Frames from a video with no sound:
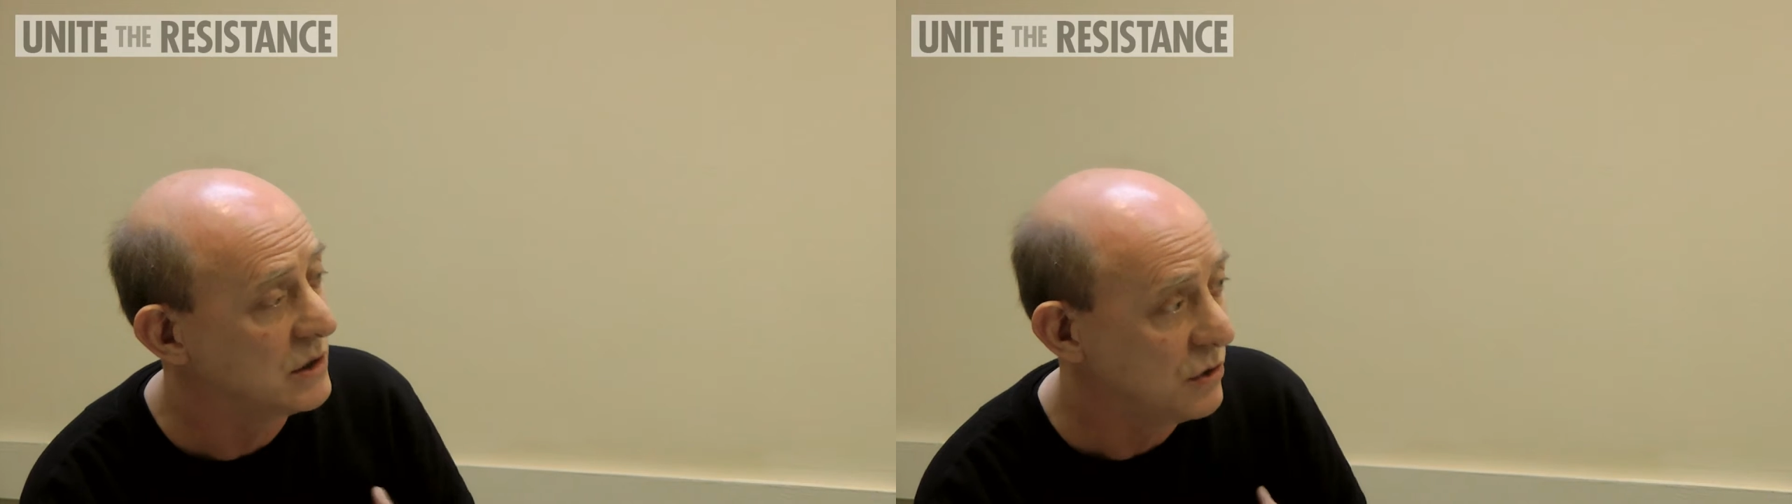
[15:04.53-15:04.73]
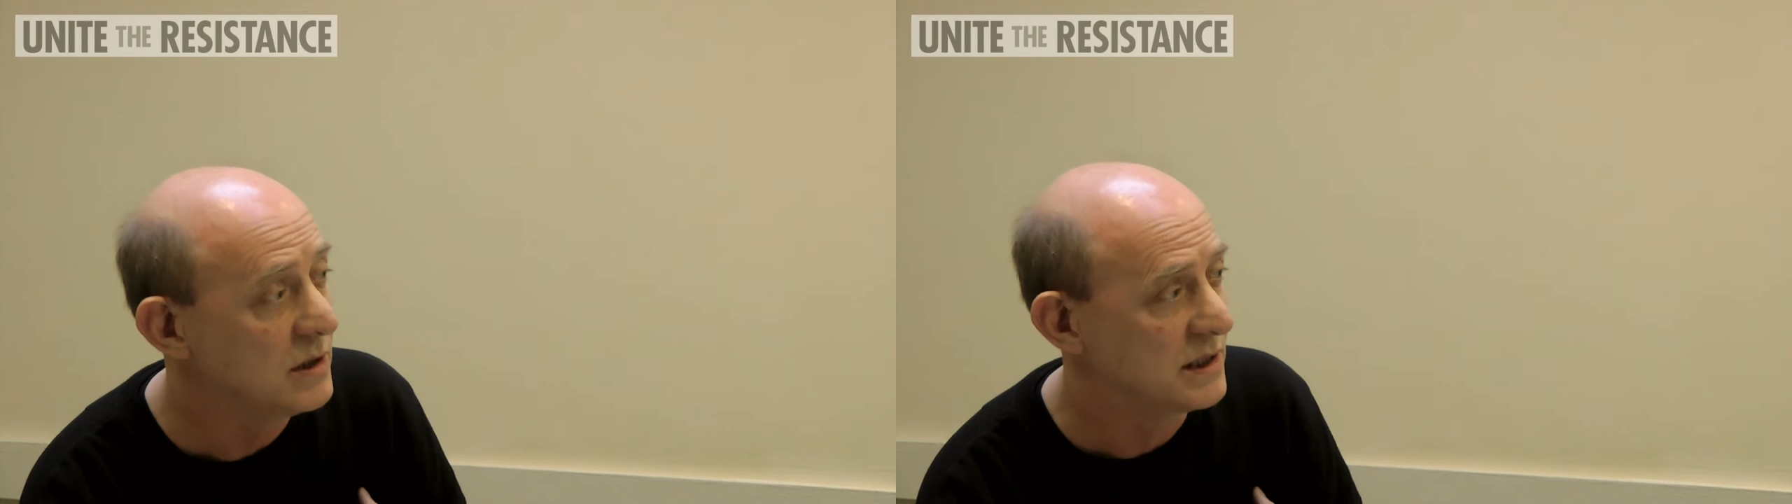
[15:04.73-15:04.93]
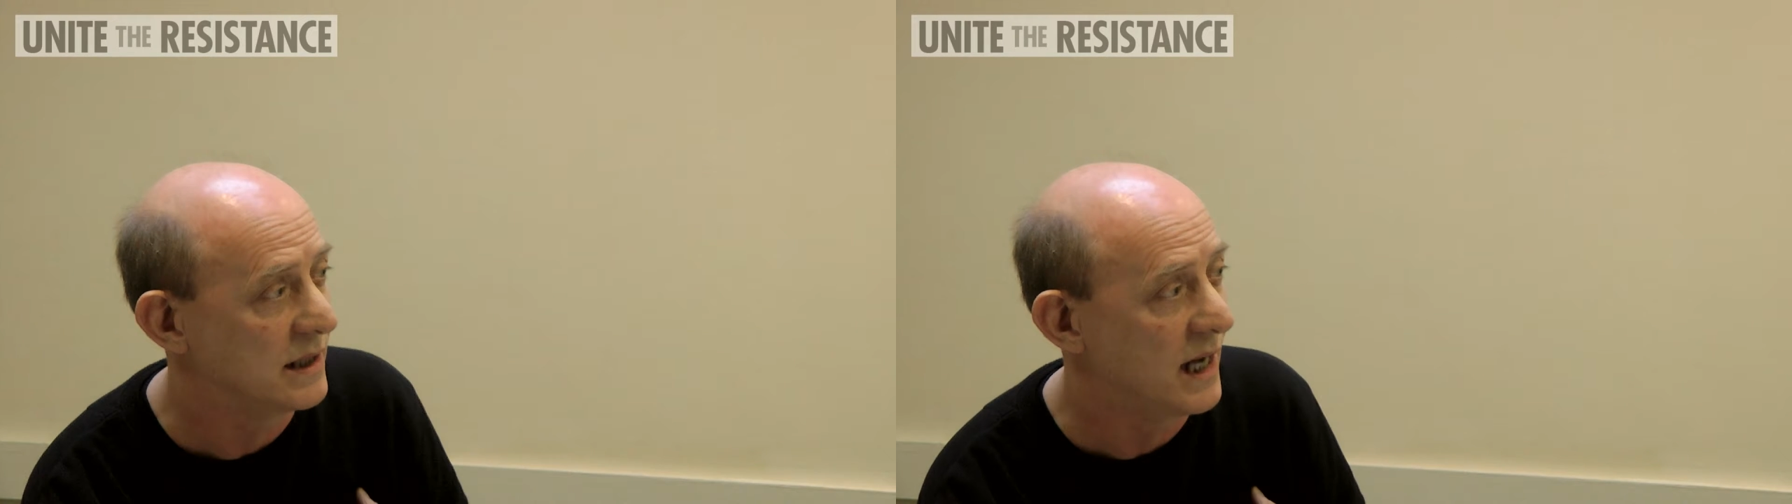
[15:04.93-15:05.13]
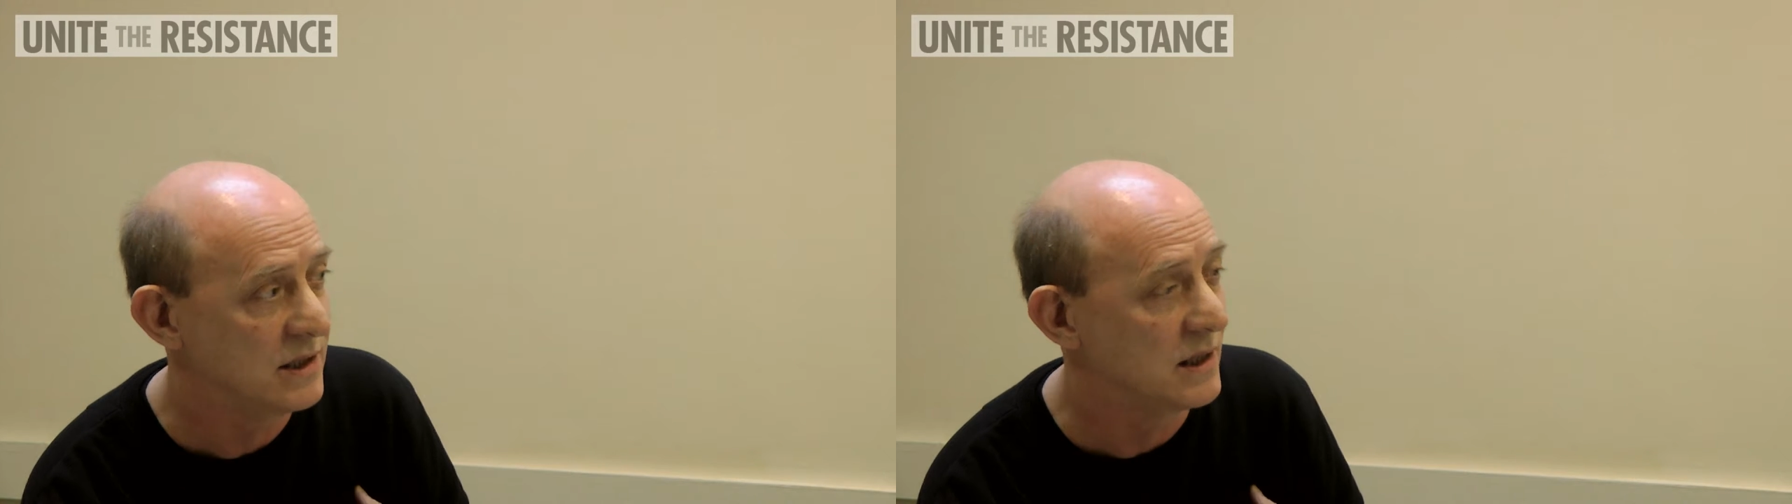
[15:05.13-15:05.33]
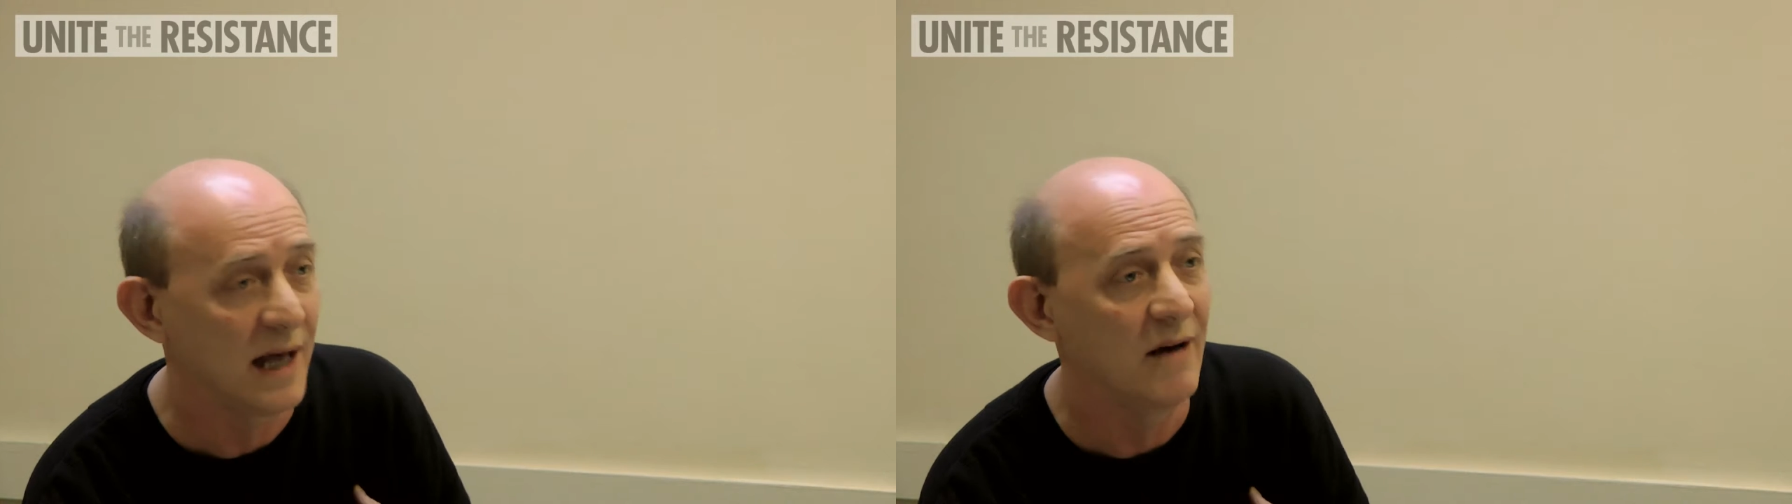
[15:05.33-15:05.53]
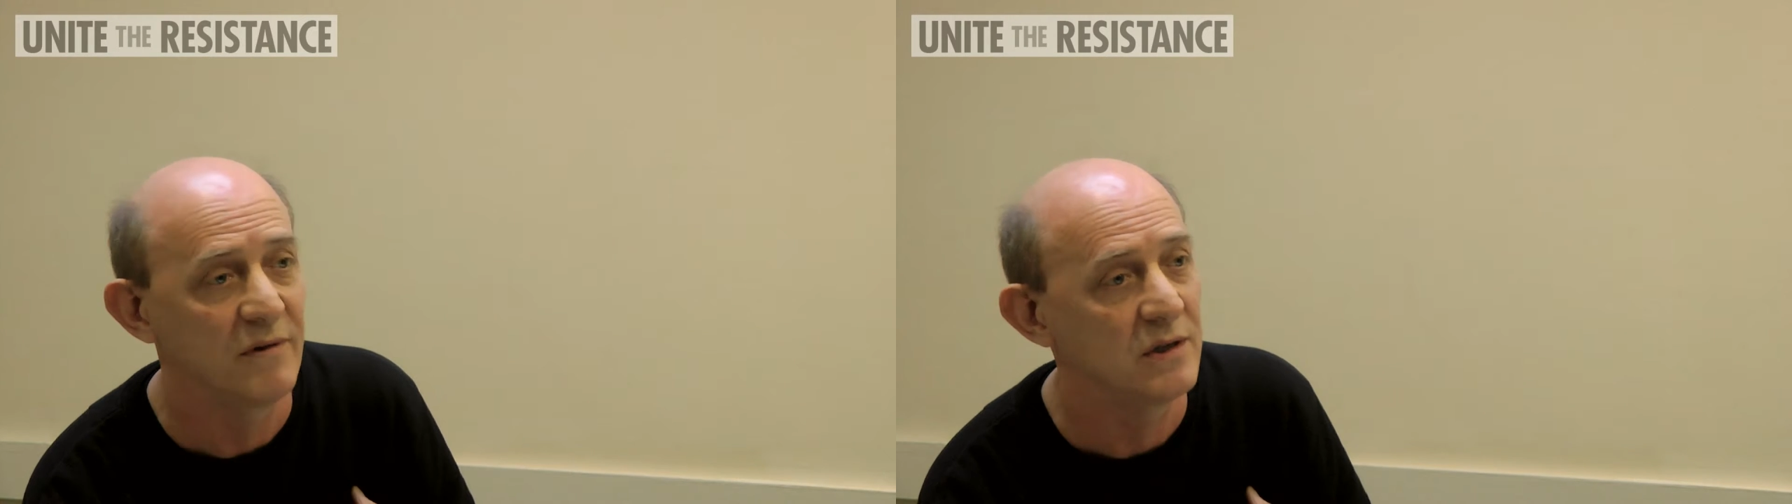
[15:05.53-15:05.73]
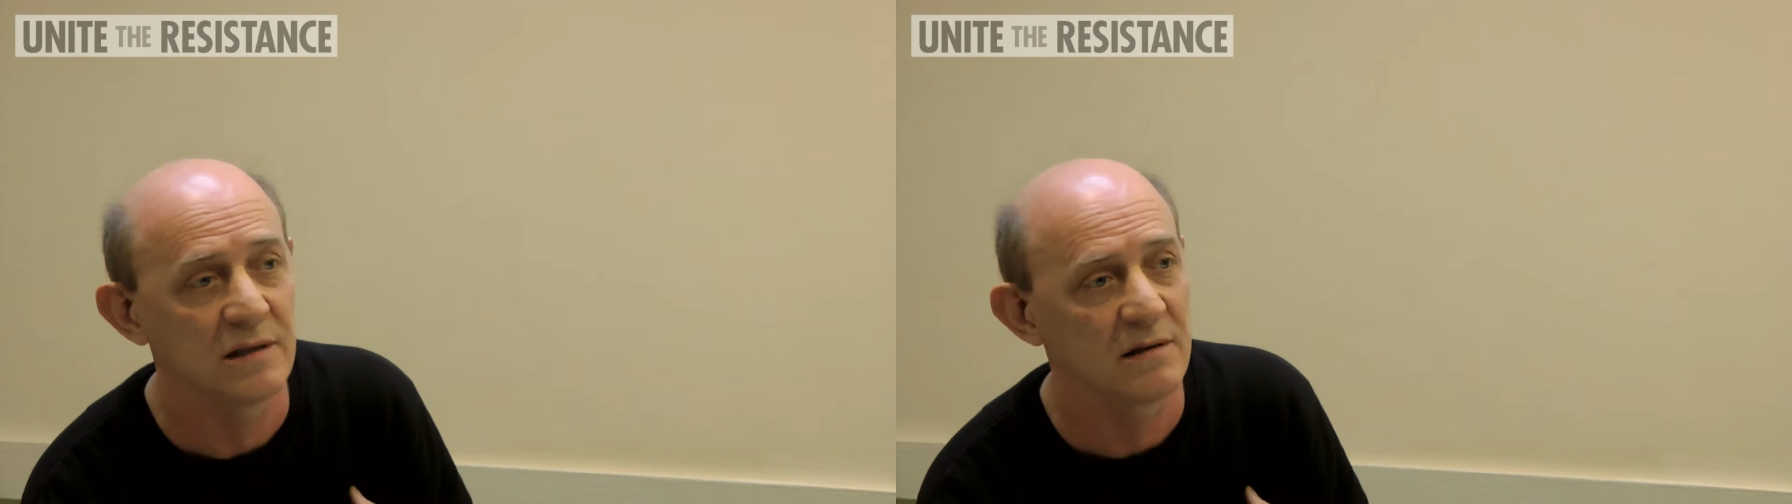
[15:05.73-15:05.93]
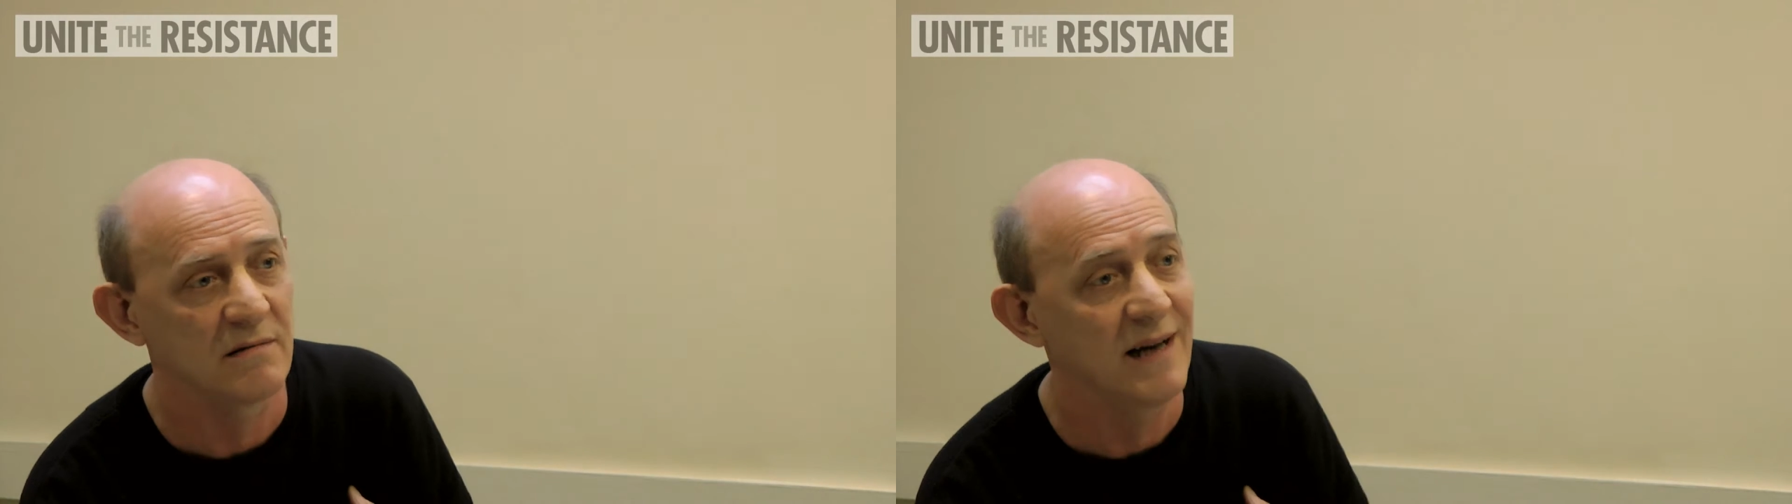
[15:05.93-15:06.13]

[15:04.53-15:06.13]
In Unison, actually, the average is